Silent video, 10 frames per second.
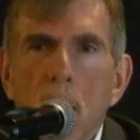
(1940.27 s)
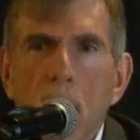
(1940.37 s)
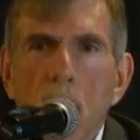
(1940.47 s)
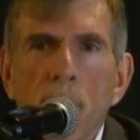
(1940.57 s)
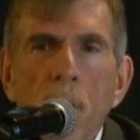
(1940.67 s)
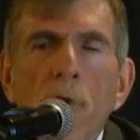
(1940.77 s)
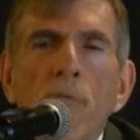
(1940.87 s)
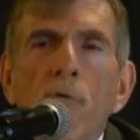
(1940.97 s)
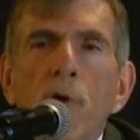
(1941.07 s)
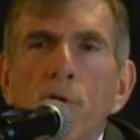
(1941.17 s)
and
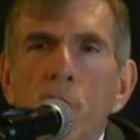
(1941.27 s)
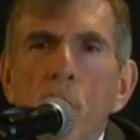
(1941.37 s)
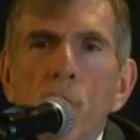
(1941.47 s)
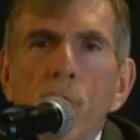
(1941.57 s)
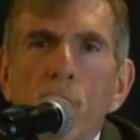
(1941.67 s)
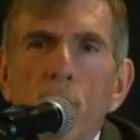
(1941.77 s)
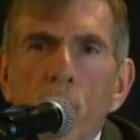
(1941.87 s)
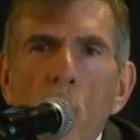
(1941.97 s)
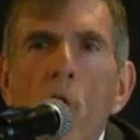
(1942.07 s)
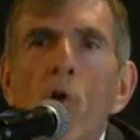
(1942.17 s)
therefore don't
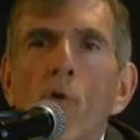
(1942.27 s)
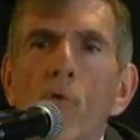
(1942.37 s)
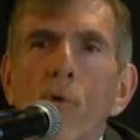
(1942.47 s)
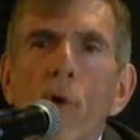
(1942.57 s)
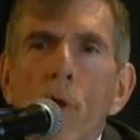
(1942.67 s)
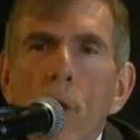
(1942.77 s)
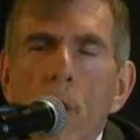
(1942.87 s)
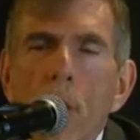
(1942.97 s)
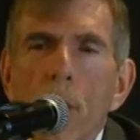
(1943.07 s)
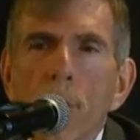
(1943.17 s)
know
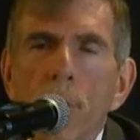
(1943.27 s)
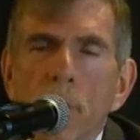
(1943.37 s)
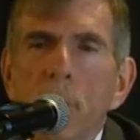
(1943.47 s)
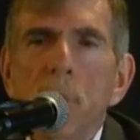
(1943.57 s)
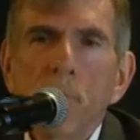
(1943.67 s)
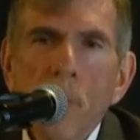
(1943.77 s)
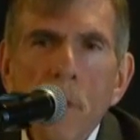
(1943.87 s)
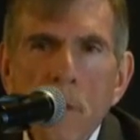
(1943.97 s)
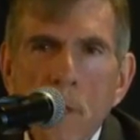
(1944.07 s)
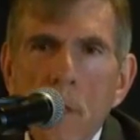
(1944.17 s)
the
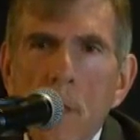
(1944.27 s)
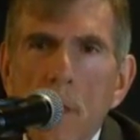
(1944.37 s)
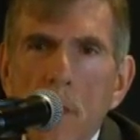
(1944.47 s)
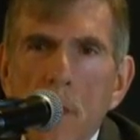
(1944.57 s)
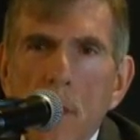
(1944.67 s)
disability,